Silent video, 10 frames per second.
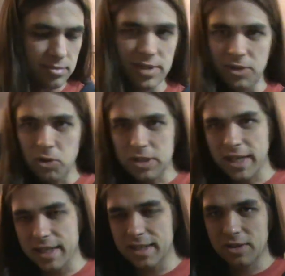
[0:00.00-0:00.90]
It looks
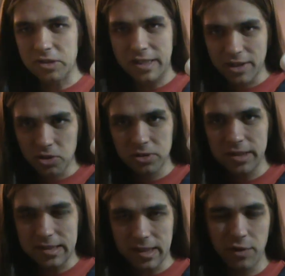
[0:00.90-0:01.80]
like an
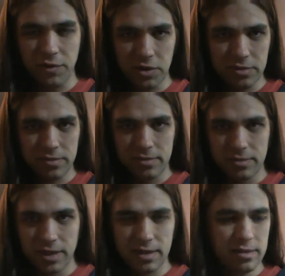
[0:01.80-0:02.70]
early cell phone,
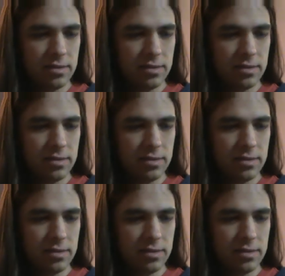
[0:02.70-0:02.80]
right?